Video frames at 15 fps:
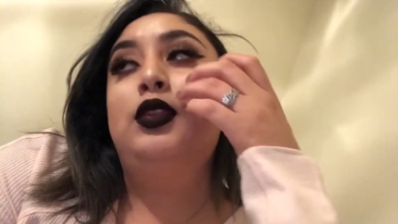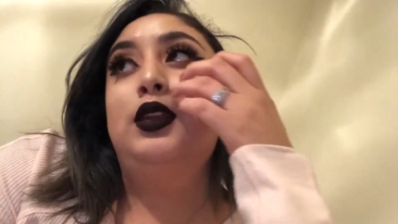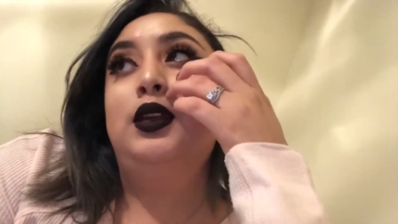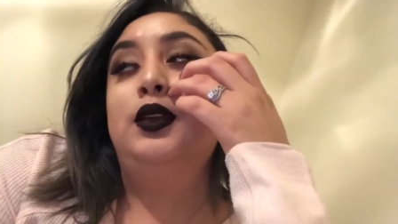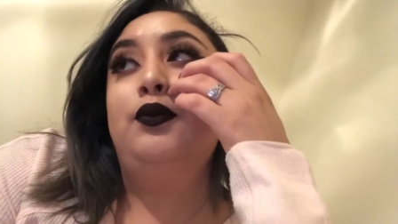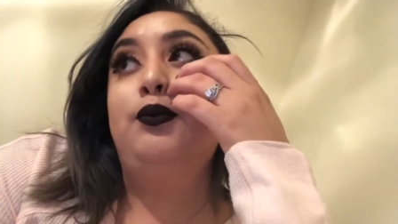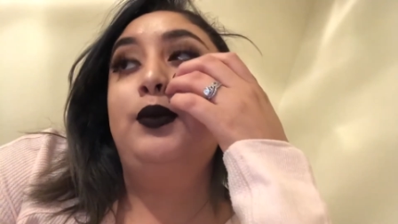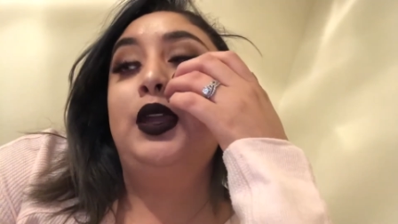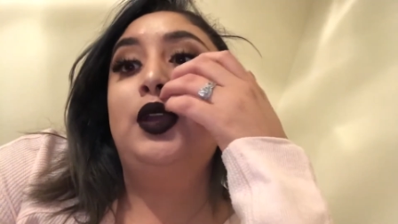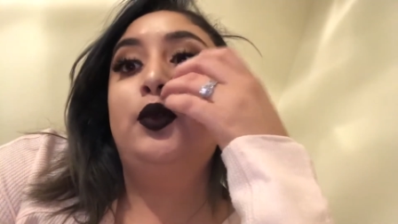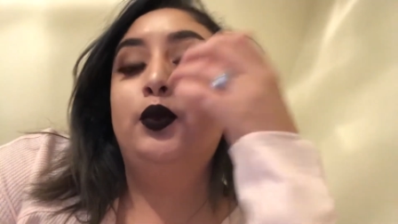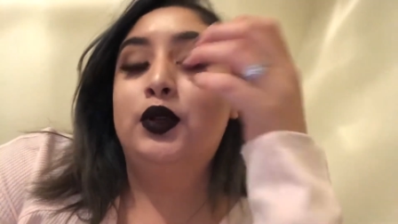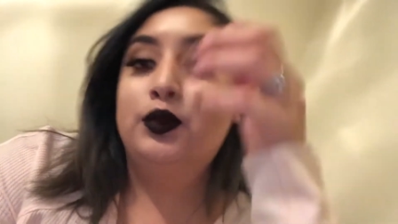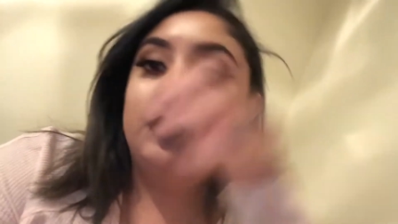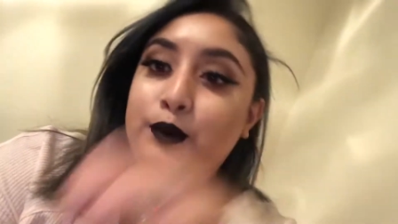the
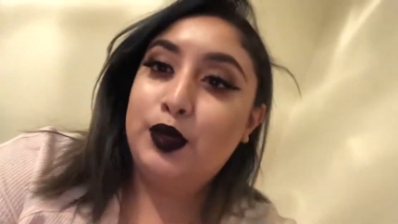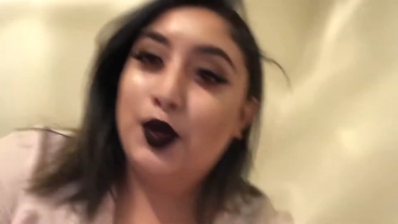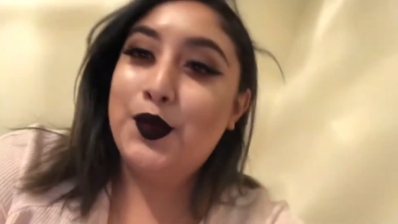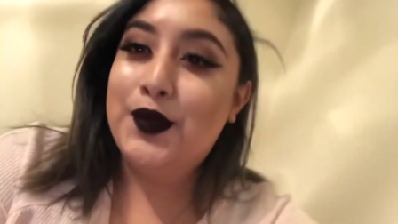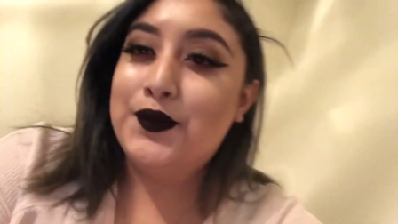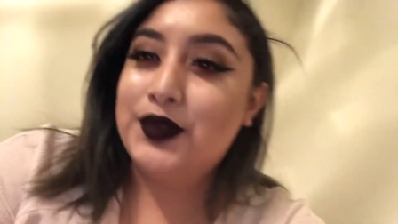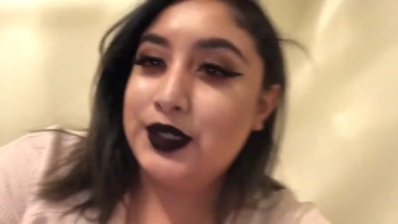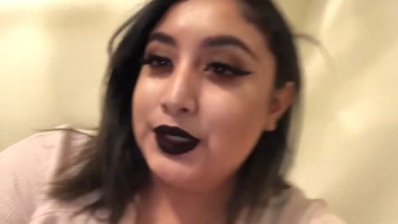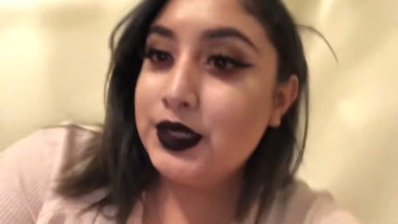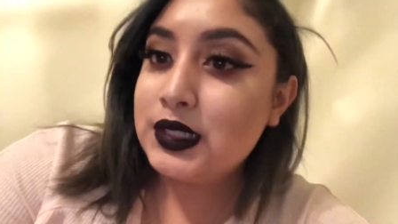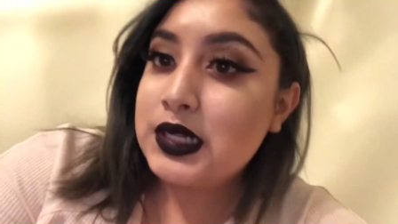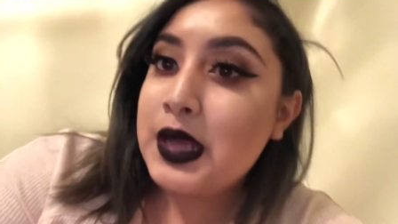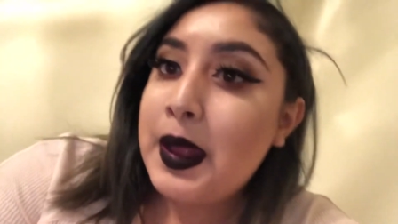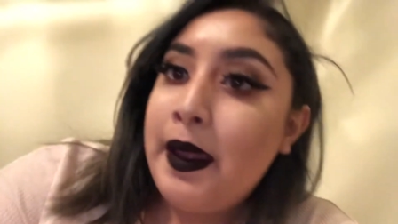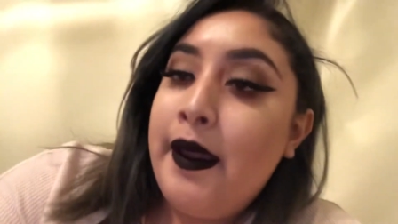makeup one will be going
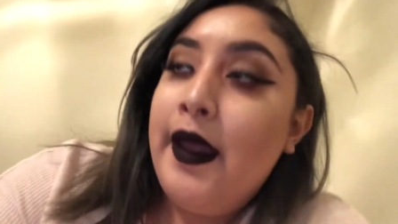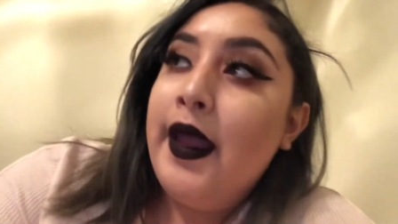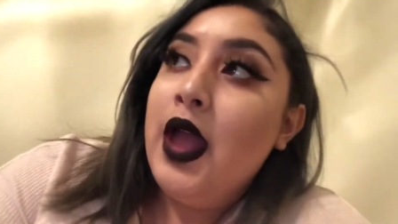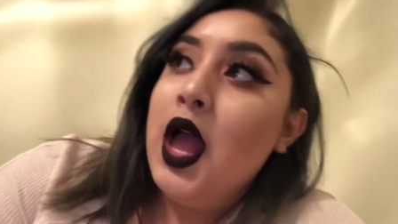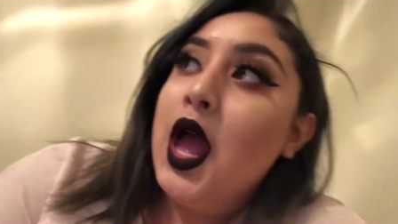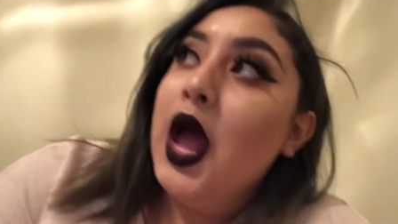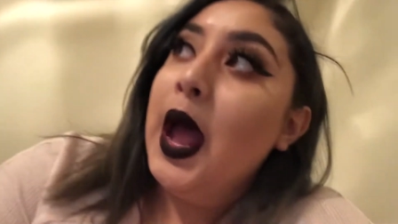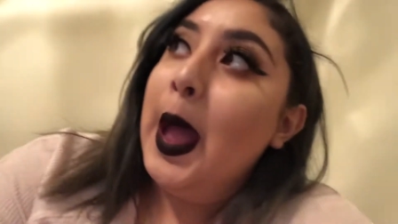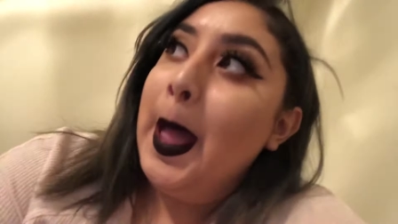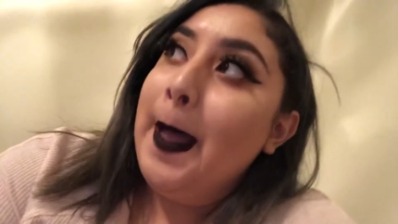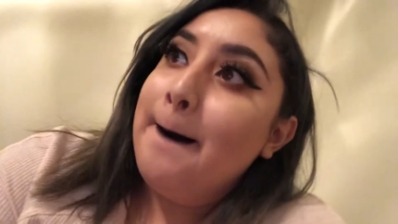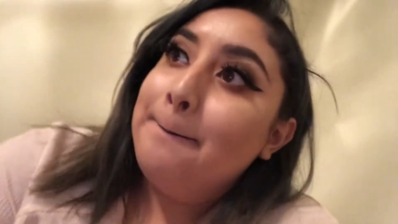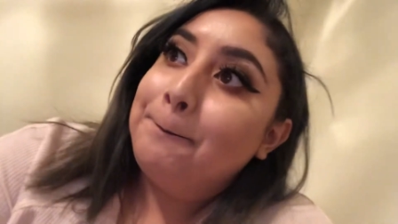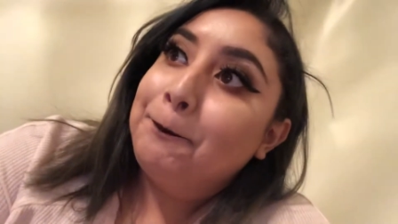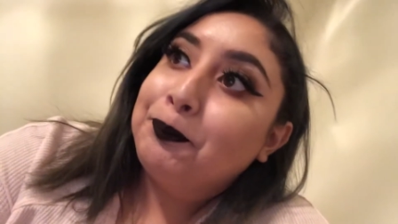first.
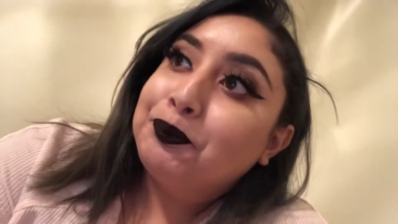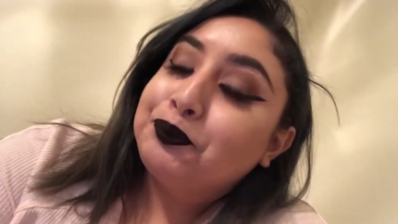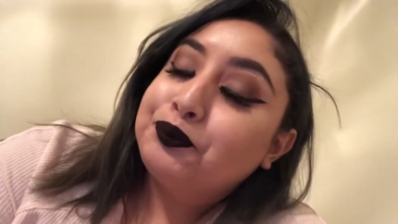Um,